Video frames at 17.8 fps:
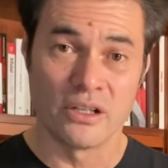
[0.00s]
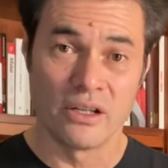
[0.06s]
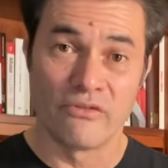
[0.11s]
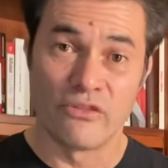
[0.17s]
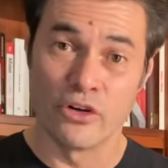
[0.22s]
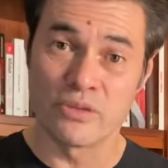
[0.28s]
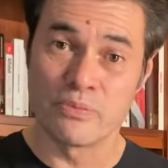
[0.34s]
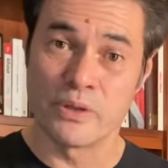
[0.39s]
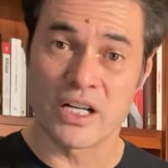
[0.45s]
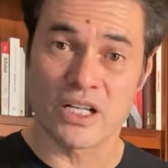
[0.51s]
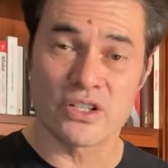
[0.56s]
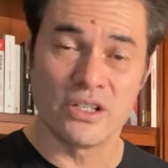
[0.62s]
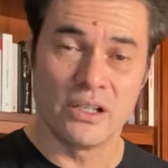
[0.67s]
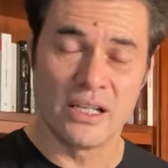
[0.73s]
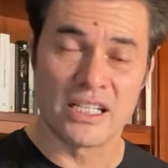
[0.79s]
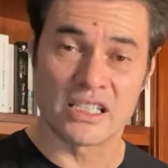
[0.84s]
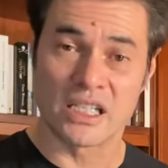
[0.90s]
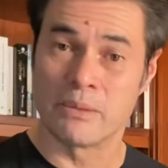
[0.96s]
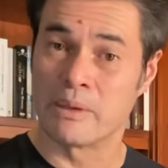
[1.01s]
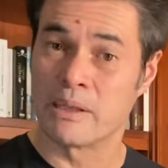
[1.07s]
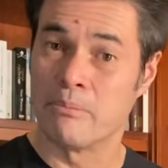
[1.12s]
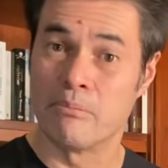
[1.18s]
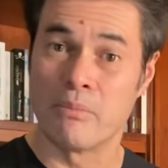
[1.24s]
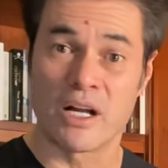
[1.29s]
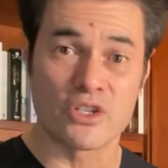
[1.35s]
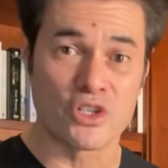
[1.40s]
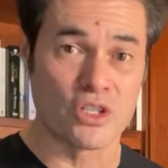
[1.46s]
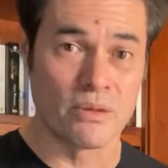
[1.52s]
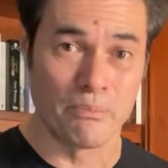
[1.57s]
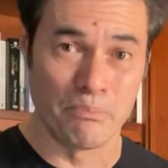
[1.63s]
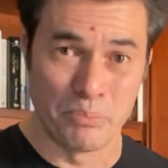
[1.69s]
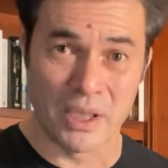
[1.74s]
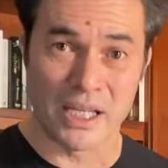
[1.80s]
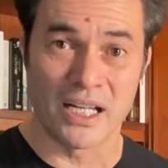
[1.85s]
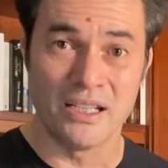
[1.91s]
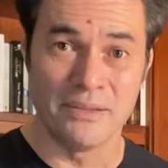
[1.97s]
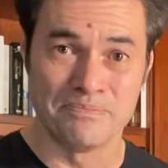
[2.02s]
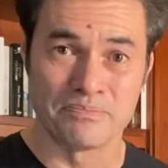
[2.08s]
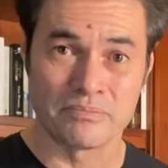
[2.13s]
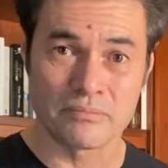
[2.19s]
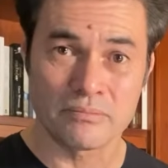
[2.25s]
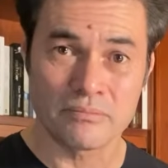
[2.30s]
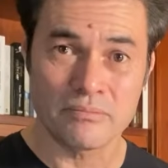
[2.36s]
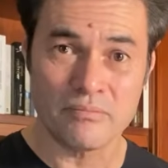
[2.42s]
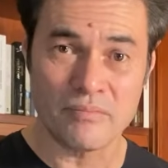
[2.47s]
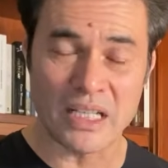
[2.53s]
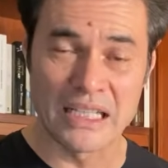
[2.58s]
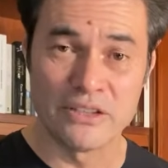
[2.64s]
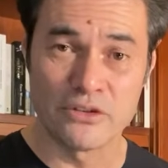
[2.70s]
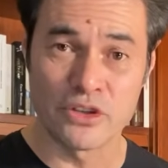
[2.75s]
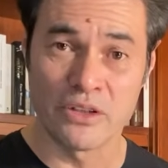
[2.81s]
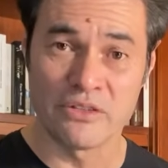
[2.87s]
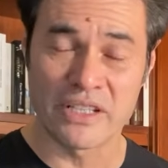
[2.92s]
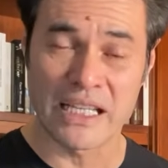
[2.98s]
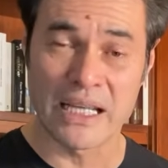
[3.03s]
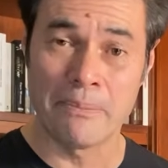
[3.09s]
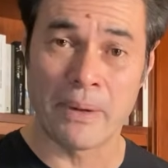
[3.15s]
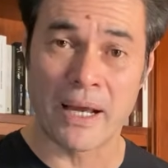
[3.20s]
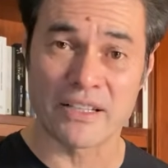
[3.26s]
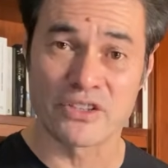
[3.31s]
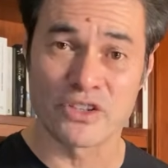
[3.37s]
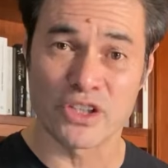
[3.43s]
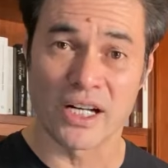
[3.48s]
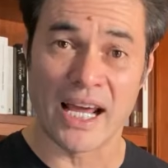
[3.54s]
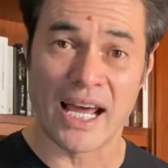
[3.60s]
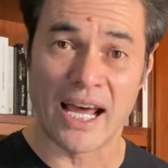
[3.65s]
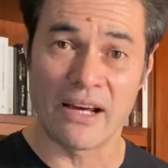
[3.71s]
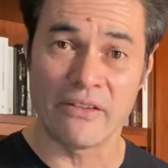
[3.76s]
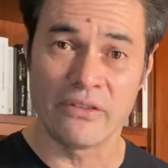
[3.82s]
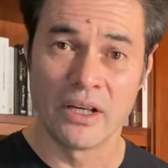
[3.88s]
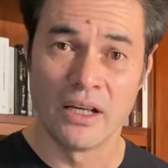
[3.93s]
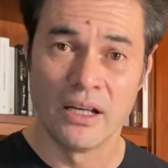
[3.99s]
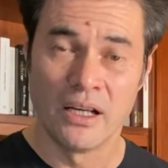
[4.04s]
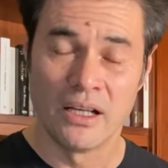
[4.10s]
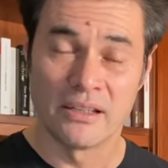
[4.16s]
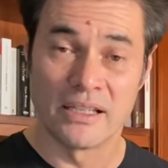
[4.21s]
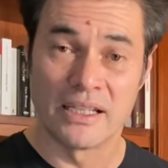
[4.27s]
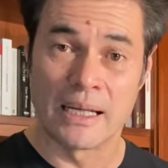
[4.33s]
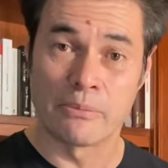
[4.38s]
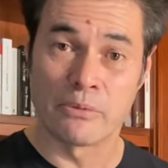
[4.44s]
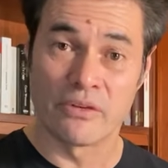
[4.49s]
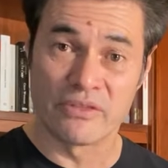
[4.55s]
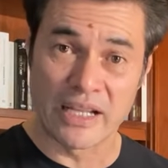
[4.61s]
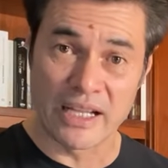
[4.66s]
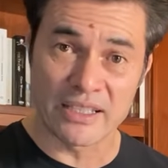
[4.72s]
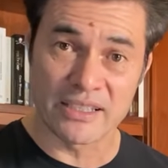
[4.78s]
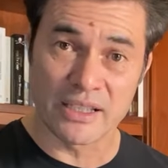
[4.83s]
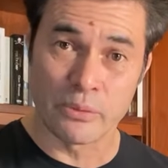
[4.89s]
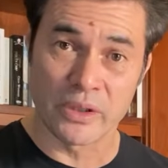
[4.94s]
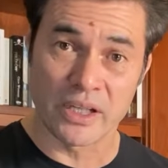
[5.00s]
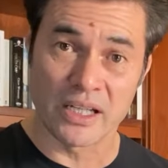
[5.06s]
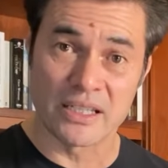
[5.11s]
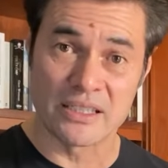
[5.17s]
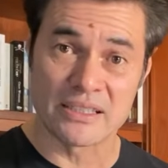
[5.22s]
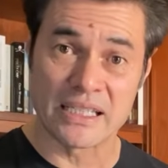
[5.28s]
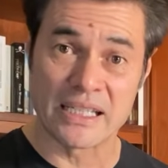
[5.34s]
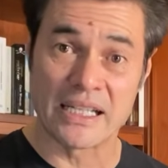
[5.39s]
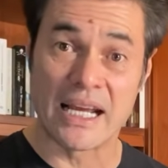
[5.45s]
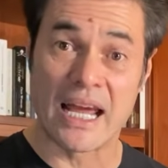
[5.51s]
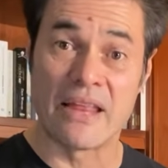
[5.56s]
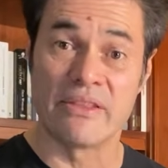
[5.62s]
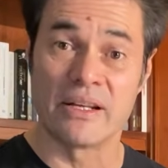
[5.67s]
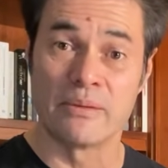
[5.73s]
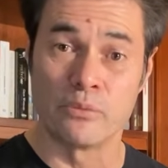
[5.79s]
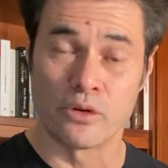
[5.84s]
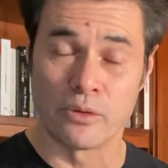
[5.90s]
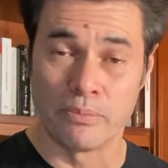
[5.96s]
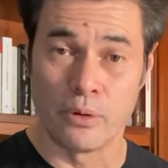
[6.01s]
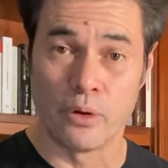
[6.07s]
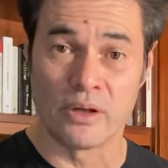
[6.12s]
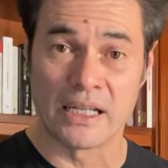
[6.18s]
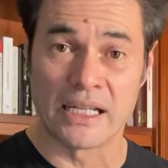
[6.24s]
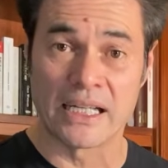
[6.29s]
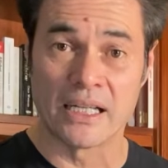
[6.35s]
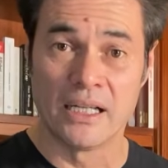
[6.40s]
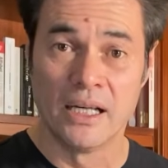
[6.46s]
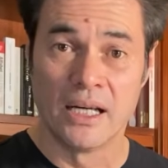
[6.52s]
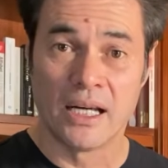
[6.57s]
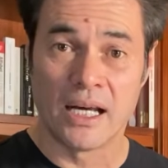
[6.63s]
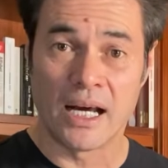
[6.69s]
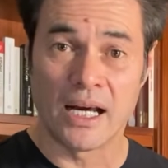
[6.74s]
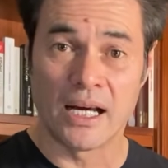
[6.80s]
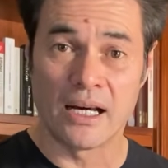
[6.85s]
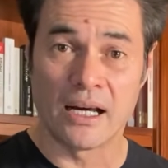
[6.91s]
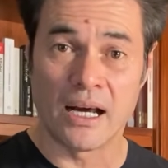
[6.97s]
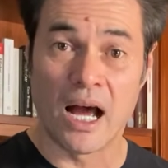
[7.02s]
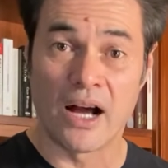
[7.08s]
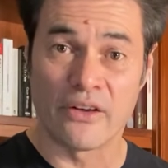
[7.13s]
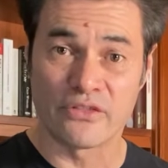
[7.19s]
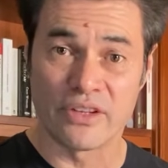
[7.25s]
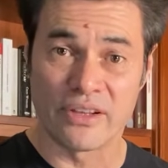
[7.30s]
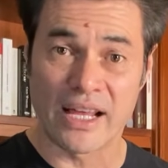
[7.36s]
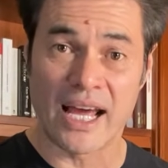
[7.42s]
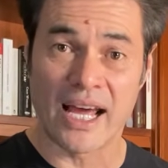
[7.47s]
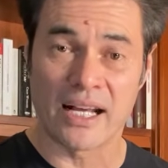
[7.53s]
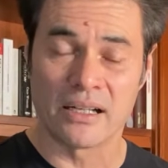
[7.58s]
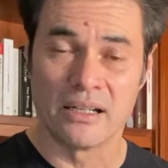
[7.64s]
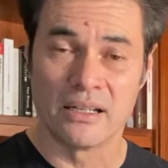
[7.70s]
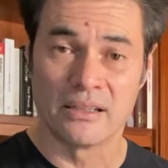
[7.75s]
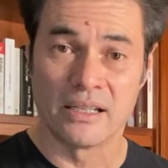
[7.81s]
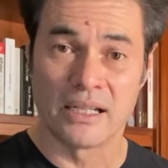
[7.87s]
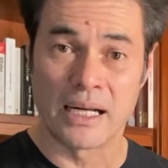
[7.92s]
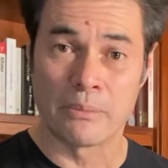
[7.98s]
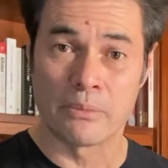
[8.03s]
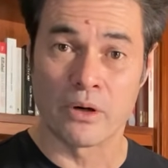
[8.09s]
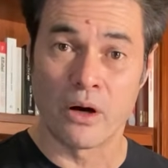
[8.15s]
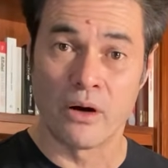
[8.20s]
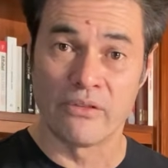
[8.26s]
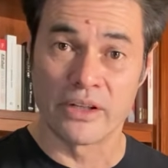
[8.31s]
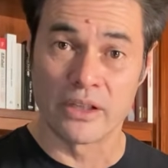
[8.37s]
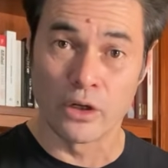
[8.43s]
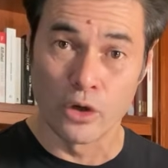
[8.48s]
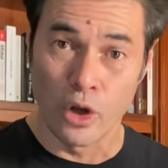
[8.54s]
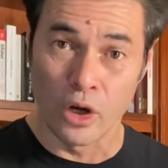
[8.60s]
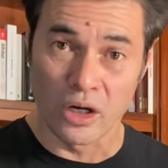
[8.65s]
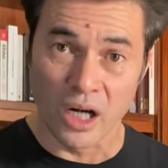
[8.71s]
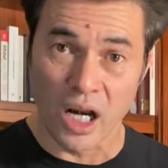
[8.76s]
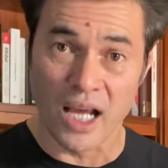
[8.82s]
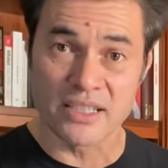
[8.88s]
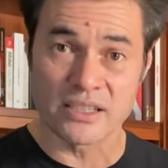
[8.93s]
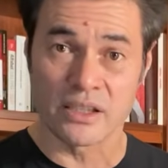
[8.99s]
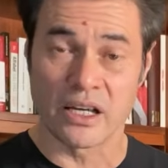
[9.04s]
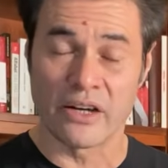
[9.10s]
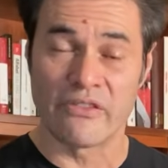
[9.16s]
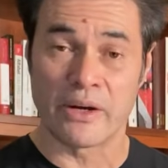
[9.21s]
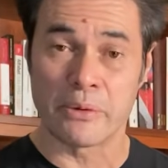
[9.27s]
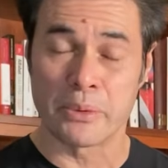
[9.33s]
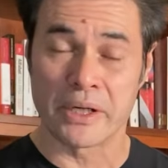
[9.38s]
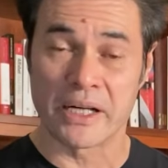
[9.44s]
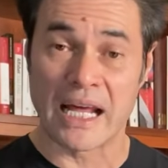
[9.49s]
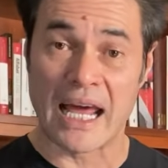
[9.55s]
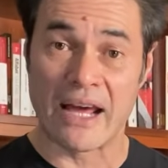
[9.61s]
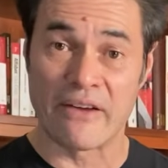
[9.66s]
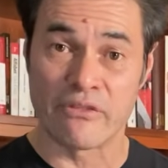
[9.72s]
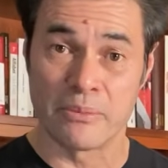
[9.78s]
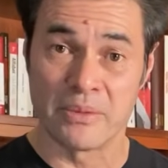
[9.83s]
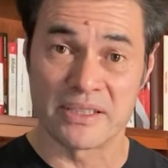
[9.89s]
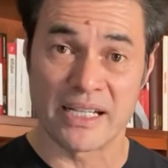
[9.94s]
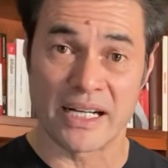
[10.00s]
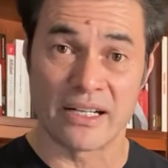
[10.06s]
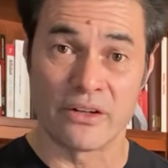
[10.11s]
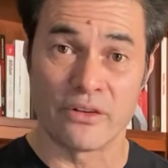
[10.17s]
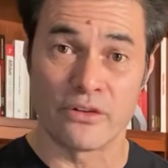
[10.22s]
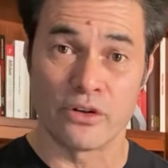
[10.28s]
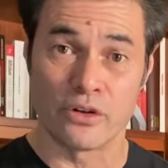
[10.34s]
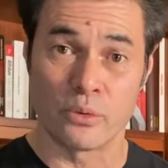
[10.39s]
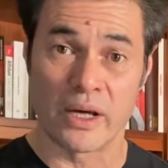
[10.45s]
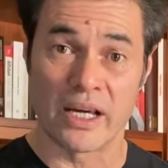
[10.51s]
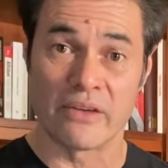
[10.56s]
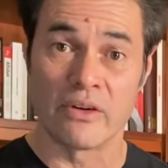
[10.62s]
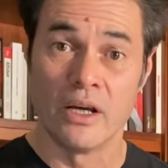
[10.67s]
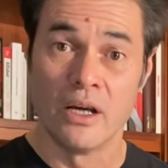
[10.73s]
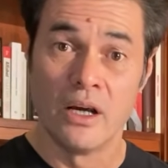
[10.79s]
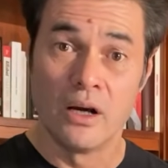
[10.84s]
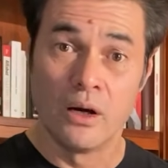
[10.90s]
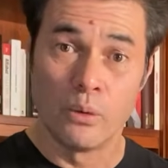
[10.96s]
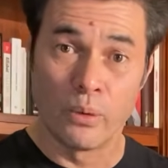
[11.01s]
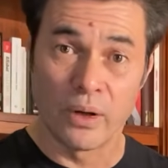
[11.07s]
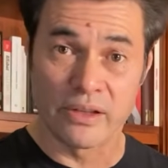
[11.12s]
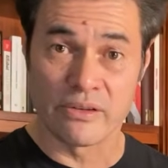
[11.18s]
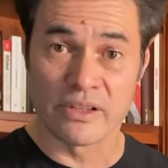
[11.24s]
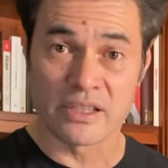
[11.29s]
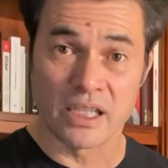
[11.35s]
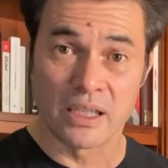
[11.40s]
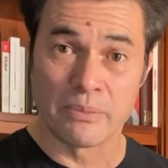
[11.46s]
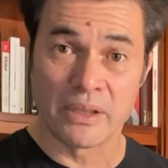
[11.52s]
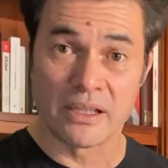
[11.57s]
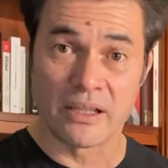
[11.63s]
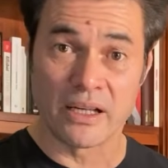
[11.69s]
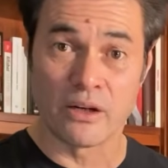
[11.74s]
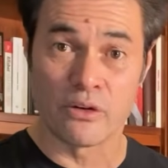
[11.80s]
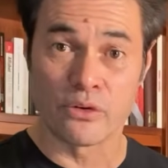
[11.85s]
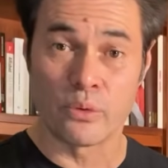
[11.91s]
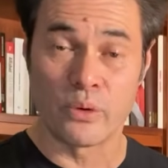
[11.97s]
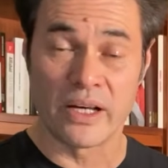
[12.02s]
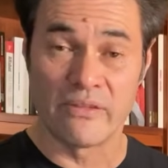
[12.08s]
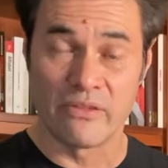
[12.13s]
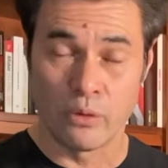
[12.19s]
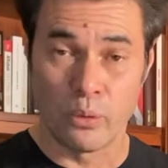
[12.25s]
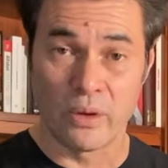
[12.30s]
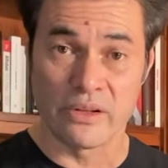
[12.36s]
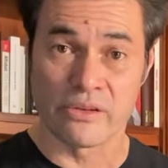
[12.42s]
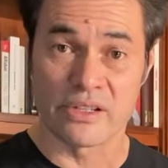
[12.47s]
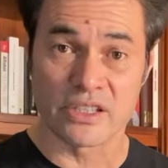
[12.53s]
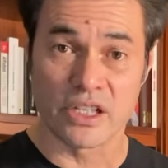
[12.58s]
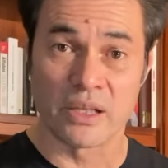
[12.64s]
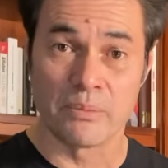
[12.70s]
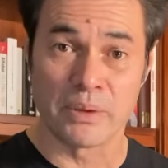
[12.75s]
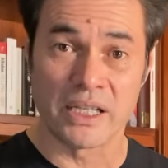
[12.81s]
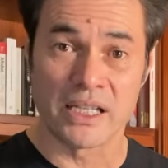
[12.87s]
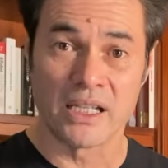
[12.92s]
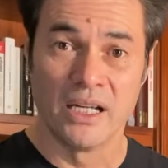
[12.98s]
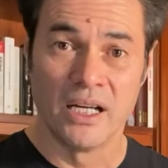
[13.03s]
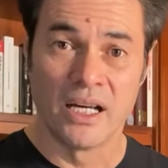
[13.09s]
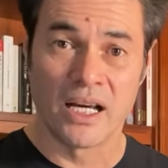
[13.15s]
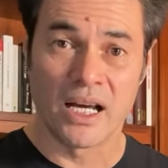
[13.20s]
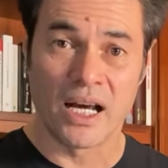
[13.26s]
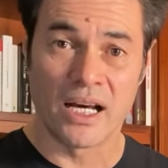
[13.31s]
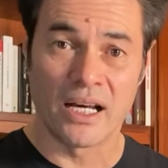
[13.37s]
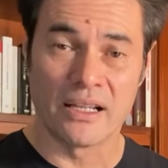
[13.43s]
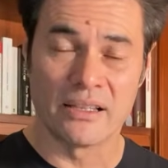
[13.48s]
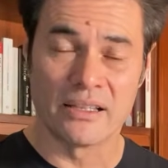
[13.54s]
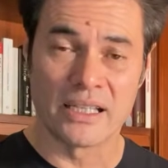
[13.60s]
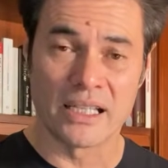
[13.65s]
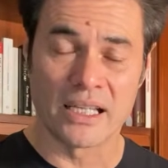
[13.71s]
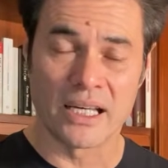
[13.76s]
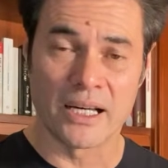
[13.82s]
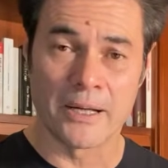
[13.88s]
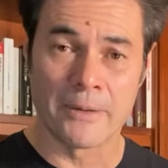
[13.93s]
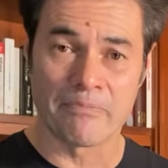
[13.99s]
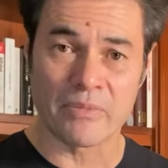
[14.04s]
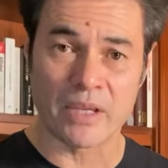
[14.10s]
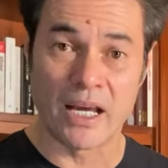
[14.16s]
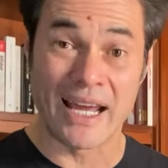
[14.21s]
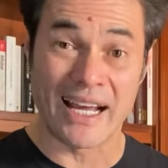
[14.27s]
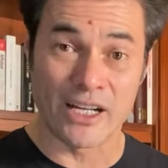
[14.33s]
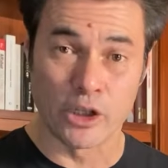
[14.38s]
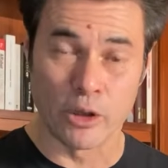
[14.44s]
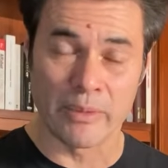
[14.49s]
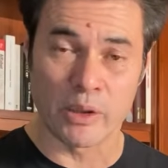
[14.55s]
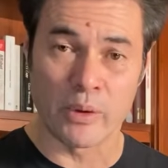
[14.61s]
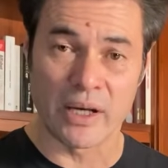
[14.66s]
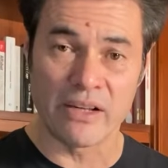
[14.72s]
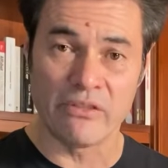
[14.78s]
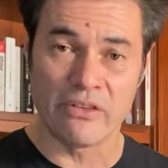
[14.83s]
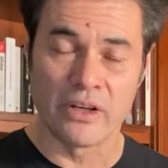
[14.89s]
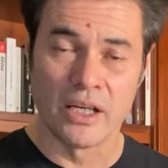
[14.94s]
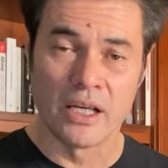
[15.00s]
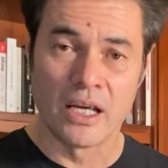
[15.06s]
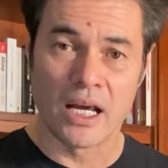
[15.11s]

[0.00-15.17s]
First prediction is going to be much bigger in terms of the impact it's going to have, the number of deaths that we're going to see, and then more importantly, after that, the number of a long-lasting effect we're going to have from a second and third wave, whether it's going to be the health wave or whether it's going to be the economic wave.